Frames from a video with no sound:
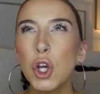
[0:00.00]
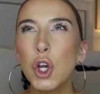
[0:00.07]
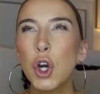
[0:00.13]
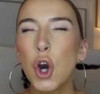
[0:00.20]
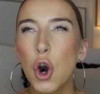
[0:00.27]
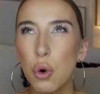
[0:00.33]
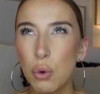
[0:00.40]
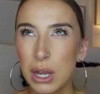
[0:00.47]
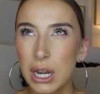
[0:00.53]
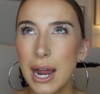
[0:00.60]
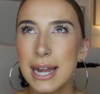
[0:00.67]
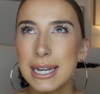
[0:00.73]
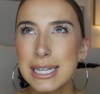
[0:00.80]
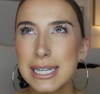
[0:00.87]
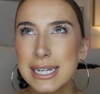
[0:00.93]

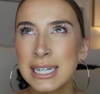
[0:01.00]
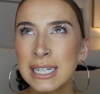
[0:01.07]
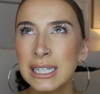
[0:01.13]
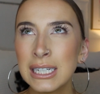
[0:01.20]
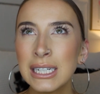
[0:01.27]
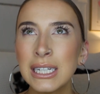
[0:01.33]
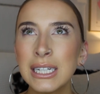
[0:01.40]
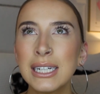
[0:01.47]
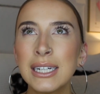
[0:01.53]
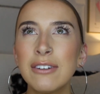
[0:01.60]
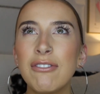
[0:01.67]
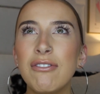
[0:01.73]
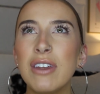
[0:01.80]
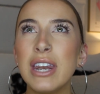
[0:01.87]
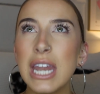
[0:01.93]
coconut
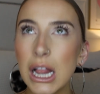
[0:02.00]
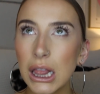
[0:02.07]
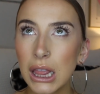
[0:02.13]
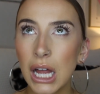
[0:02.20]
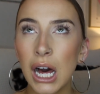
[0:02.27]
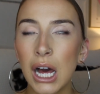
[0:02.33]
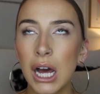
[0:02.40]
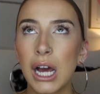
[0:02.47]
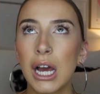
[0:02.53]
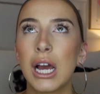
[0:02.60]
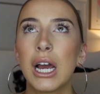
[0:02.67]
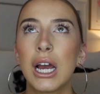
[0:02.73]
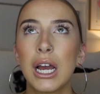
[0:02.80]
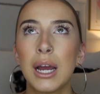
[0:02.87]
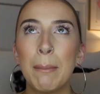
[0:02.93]
vanilla
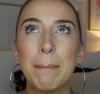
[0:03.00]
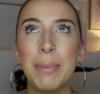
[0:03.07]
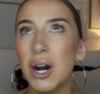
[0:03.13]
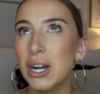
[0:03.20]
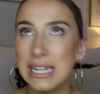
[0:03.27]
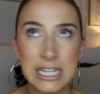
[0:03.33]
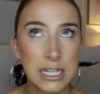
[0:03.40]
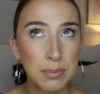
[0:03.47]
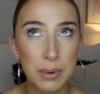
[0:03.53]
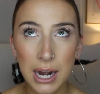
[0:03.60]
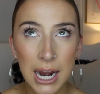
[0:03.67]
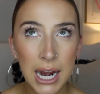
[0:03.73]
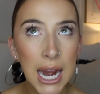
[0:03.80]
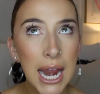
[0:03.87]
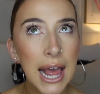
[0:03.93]
body
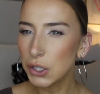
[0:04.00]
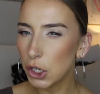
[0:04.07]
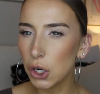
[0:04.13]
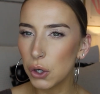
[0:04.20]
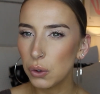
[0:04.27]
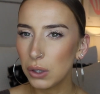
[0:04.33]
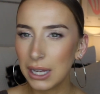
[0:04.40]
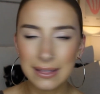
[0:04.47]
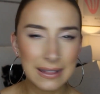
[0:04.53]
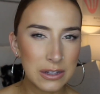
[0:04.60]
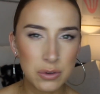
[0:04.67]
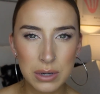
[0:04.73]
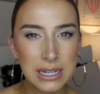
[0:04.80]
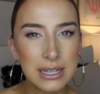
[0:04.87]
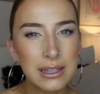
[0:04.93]
spray, you know, like
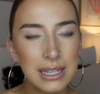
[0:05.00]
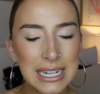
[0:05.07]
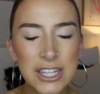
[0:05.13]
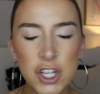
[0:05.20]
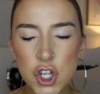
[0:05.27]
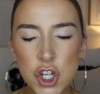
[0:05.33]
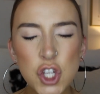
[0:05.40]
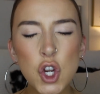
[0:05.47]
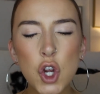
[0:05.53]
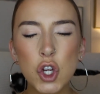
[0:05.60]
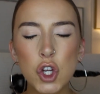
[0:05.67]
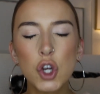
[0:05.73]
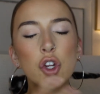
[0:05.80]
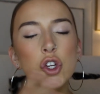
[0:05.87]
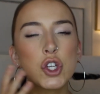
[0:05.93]
that's what it's just
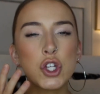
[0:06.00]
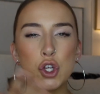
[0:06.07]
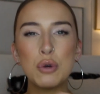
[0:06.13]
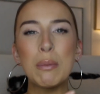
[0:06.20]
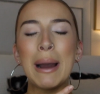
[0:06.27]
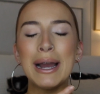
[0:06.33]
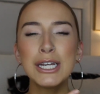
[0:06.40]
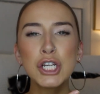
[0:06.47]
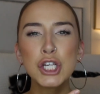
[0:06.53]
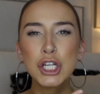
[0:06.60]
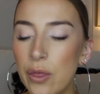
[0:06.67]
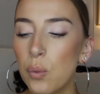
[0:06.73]
too much.